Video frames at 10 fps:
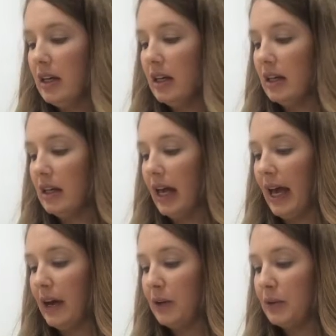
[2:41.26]

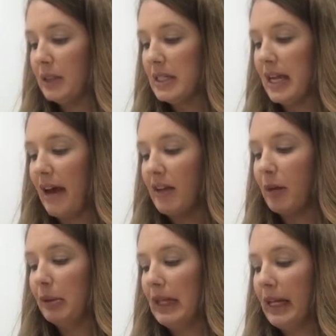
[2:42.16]
How did having
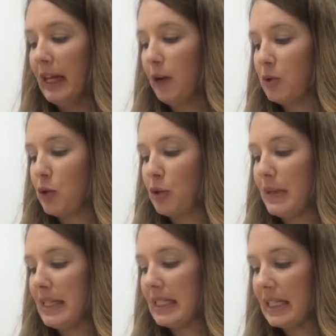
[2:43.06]
a plan help George
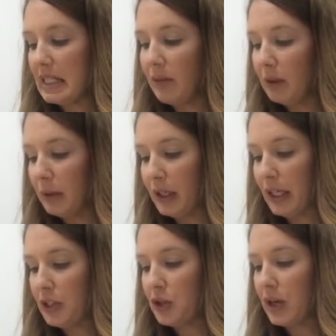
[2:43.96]
be successful in building
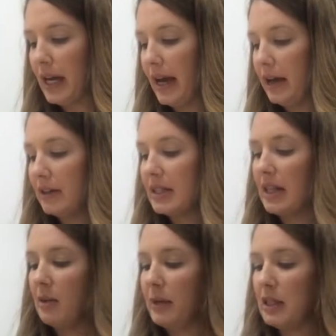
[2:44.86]
his tree house?
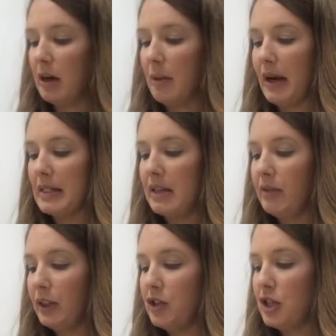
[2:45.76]
And then we talk about
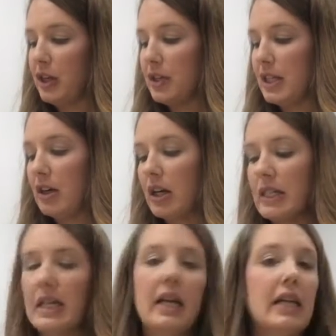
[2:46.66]
civil engineers and
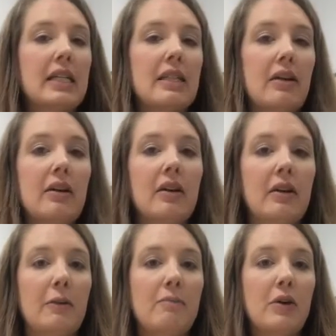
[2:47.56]
architects,
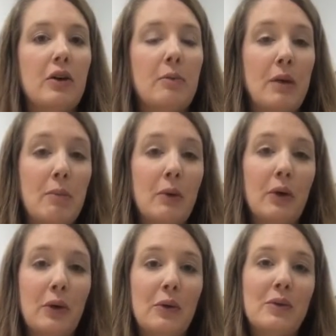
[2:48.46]
or the people
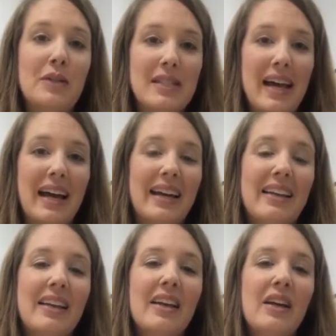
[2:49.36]
who
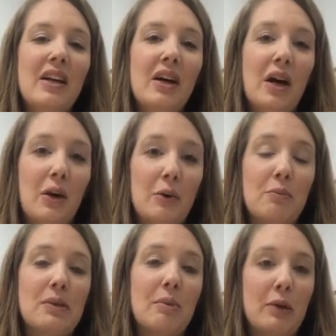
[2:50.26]
design
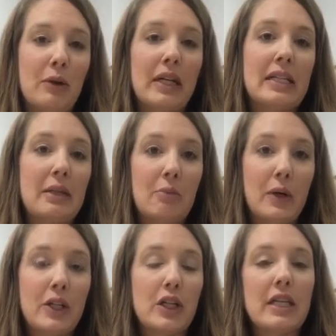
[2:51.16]
homes and buildings and
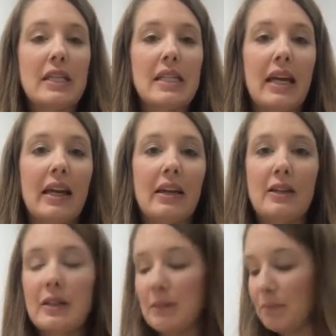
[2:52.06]
bridges,
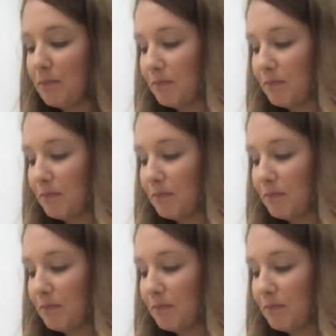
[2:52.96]
and